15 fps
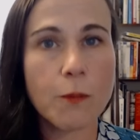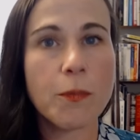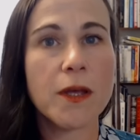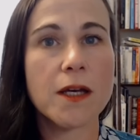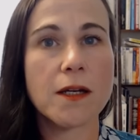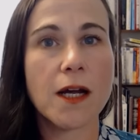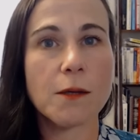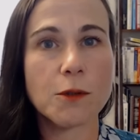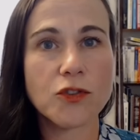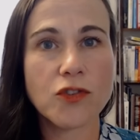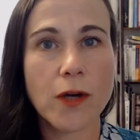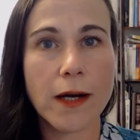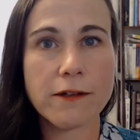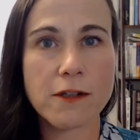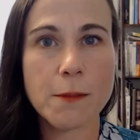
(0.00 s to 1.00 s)
a pin. I will
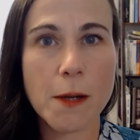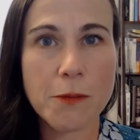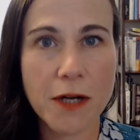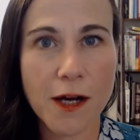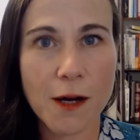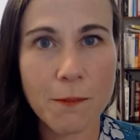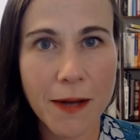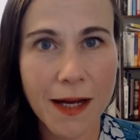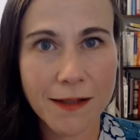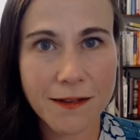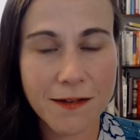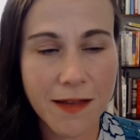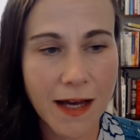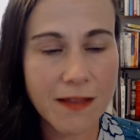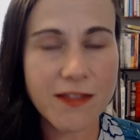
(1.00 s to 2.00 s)
try to remember to come back to
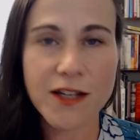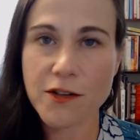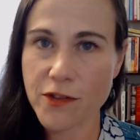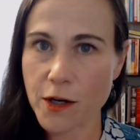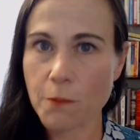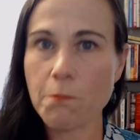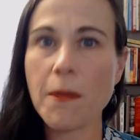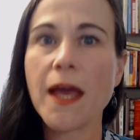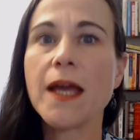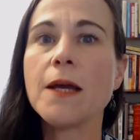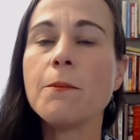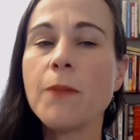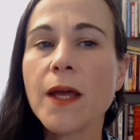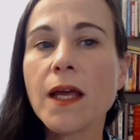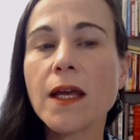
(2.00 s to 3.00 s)
that. There, there may
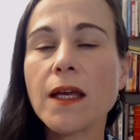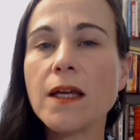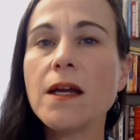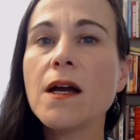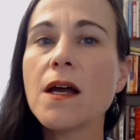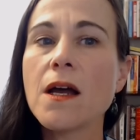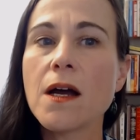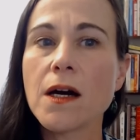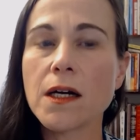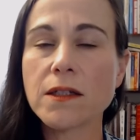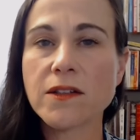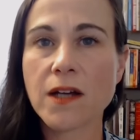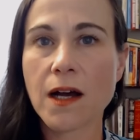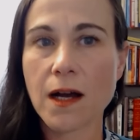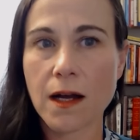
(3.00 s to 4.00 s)
be a
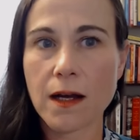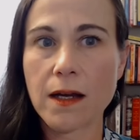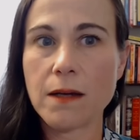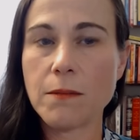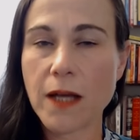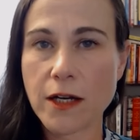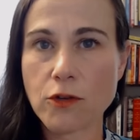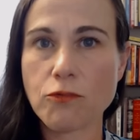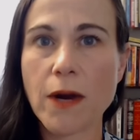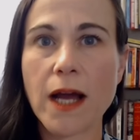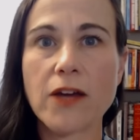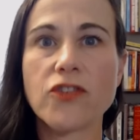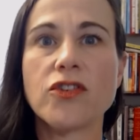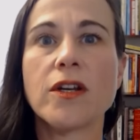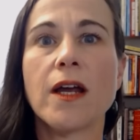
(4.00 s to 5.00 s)
time and a
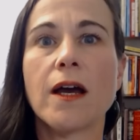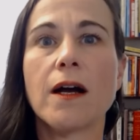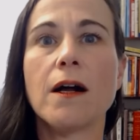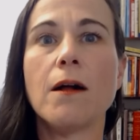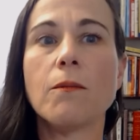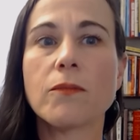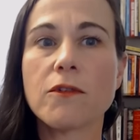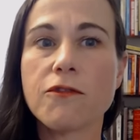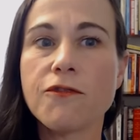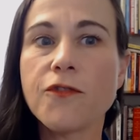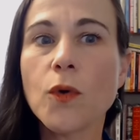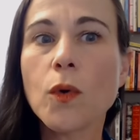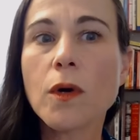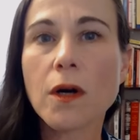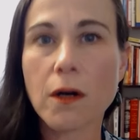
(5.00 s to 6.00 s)
rationale
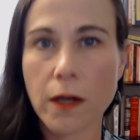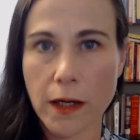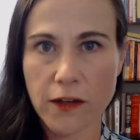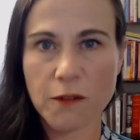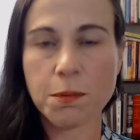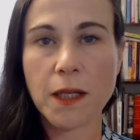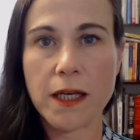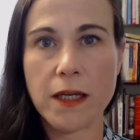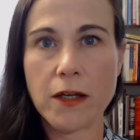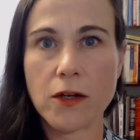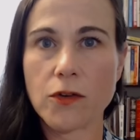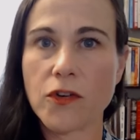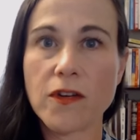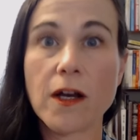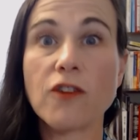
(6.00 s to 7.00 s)
for explaining
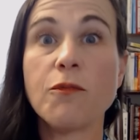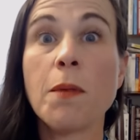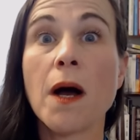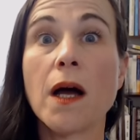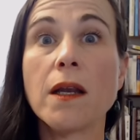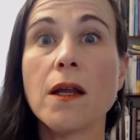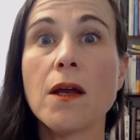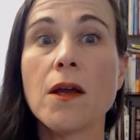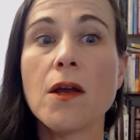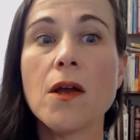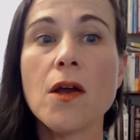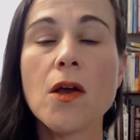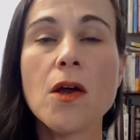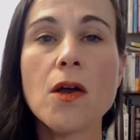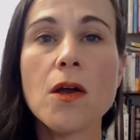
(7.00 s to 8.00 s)
yourself, but
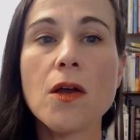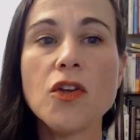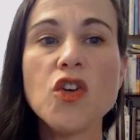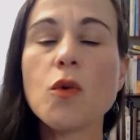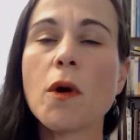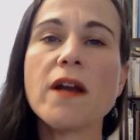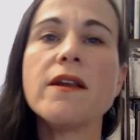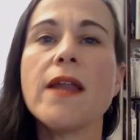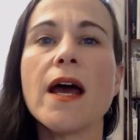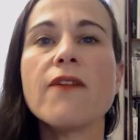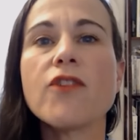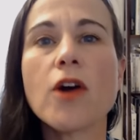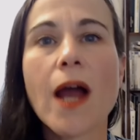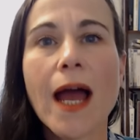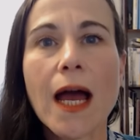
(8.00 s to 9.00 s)
you are
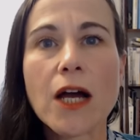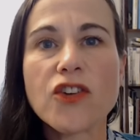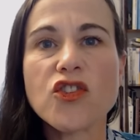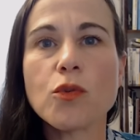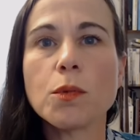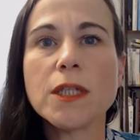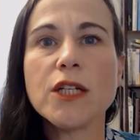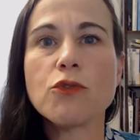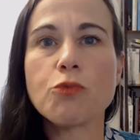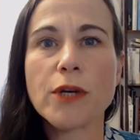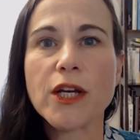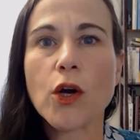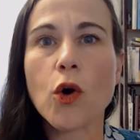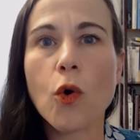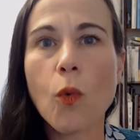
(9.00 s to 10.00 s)
never actually
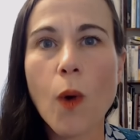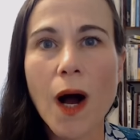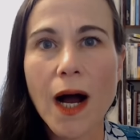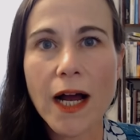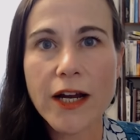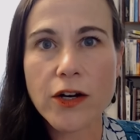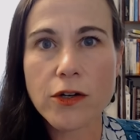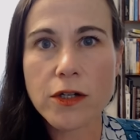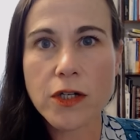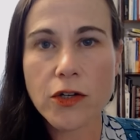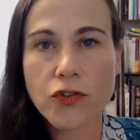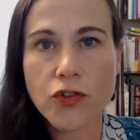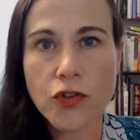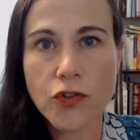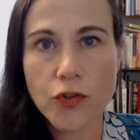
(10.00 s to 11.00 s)
required
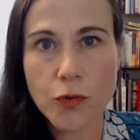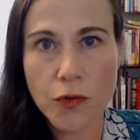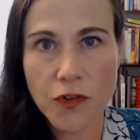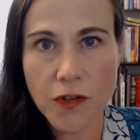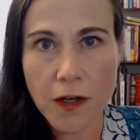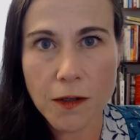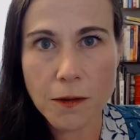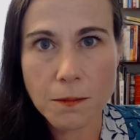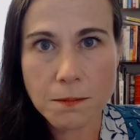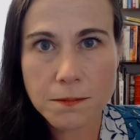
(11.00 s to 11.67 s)
to do so.